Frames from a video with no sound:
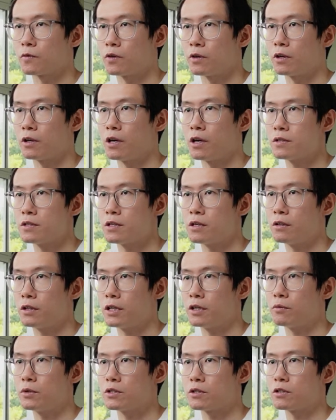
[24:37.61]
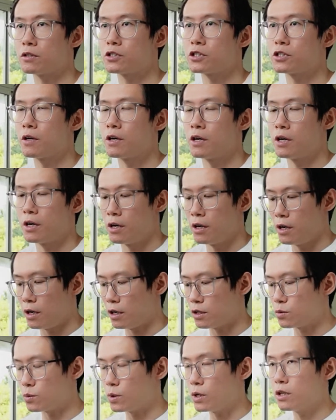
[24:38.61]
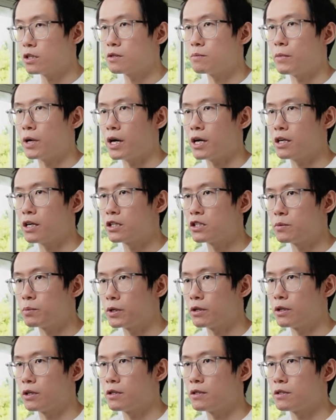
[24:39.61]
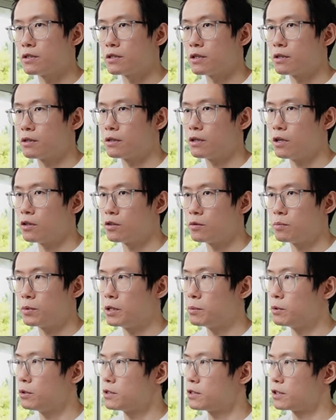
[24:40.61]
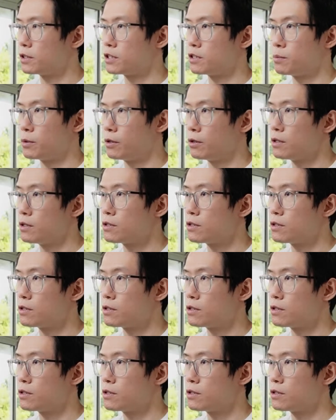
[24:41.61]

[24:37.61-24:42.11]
SLA research, as well as my experience and other people's experience,